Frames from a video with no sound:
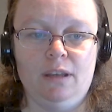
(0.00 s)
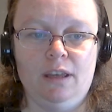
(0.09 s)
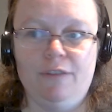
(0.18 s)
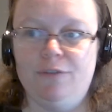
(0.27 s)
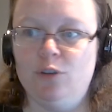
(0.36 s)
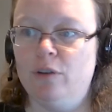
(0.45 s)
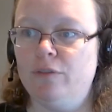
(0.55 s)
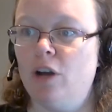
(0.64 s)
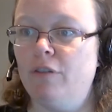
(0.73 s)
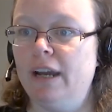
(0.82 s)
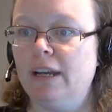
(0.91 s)
If you have
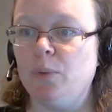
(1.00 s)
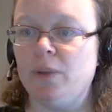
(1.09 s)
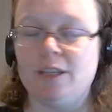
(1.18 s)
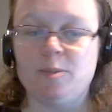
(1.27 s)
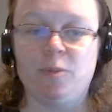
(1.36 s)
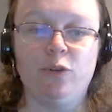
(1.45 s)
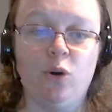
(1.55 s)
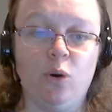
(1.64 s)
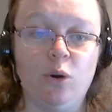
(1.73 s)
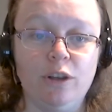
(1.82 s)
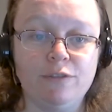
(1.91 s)
not raided with us before,
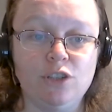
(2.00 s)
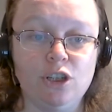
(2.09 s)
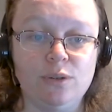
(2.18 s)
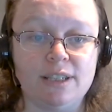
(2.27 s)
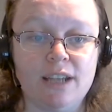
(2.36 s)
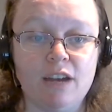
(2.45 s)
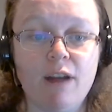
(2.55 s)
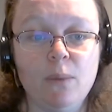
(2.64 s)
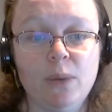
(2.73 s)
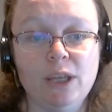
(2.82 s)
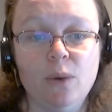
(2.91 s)
all you have to do is stay
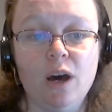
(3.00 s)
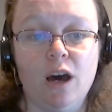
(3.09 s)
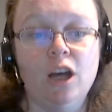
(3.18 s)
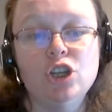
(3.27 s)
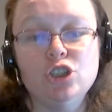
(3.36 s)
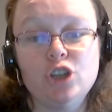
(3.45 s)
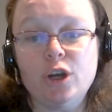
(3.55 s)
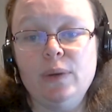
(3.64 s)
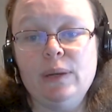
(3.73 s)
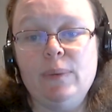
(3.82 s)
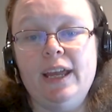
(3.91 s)
right where you are. Don't go
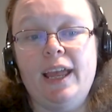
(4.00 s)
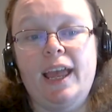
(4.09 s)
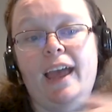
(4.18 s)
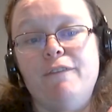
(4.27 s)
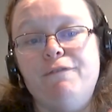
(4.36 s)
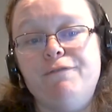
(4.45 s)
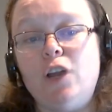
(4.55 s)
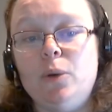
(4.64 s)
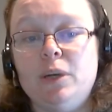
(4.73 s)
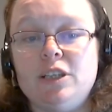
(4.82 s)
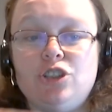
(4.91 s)
anywhere and follow
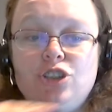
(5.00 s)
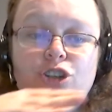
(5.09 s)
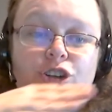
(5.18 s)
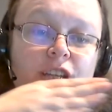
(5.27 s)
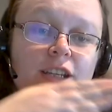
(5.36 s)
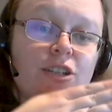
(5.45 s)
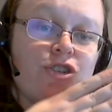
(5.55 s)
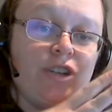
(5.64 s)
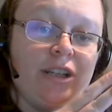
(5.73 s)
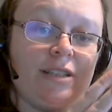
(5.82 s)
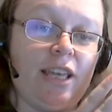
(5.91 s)
us to Dernk
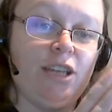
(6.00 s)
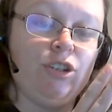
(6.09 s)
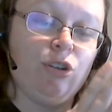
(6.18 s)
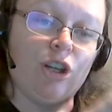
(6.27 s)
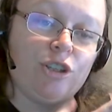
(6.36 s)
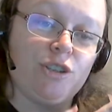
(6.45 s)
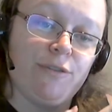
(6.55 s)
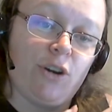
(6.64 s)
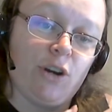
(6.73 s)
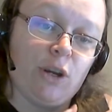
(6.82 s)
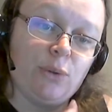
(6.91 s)
Industries. They do lots of
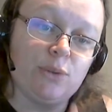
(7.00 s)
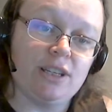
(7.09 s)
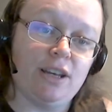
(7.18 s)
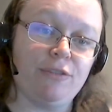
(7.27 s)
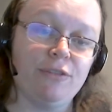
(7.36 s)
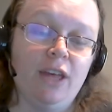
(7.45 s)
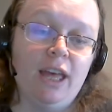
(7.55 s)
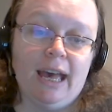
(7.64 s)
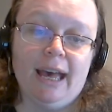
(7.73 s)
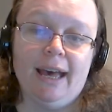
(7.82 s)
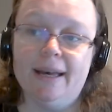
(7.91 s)
very cool stuff.
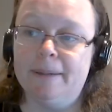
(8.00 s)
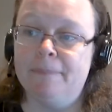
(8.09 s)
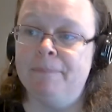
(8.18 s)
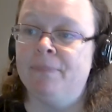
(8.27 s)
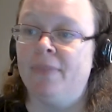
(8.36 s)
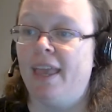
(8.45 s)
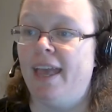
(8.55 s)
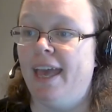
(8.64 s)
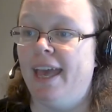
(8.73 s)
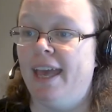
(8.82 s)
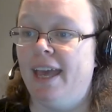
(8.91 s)

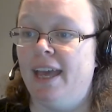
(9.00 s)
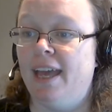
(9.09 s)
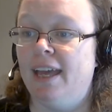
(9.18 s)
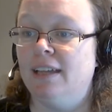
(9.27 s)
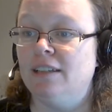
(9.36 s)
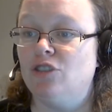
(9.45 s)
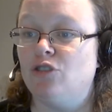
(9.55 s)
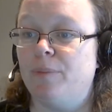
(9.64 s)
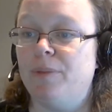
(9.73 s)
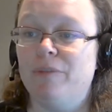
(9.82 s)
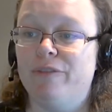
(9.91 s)
And
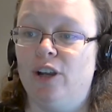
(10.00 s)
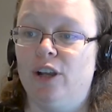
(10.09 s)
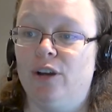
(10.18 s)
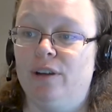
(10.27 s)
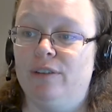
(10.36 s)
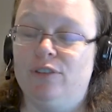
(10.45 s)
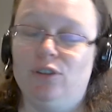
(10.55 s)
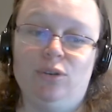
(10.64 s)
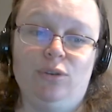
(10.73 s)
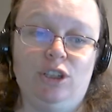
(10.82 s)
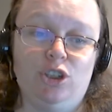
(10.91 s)
drop them a follow if
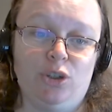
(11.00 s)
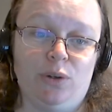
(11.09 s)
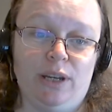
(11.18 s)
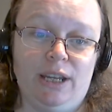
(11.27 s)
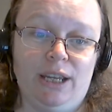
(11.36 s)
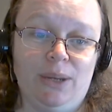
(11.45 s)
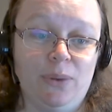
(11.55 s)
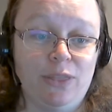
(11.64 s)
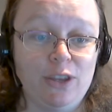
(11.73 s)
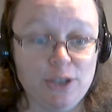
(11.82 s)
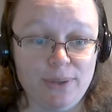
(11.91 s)
you enjoy what
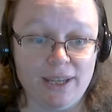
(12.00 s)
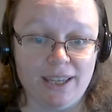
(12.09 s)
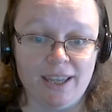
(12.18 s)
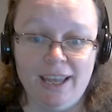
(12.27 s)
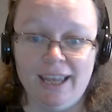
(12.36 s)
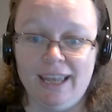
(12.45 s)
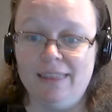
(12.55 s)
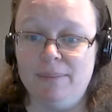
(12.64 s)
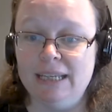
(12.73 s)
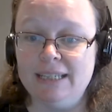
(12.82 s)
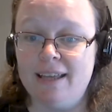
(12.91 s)
they're doing. In the
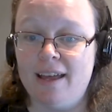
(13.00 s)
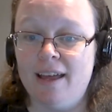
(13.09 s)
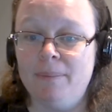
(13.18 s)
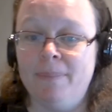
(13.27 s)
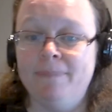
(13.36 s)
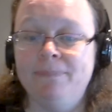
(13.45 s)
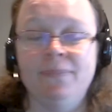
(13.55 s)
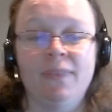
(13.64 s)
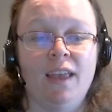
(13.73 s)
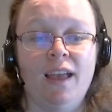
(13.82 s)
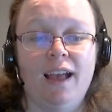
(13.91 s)
meantime,
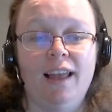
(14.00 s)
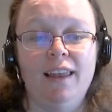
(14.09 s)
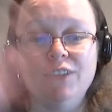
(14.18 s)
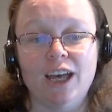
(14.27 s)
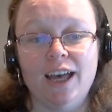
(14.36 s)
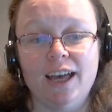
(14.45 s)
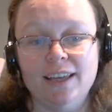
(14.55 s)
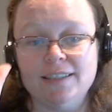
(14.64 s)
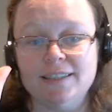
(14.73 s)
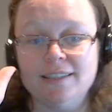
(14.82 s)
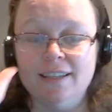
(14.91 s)
I love you
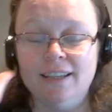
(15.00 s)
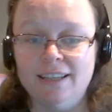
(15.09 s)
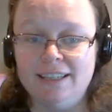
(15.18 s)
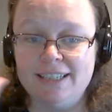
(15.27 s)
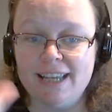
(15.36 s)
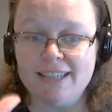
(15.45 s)
guys. Stay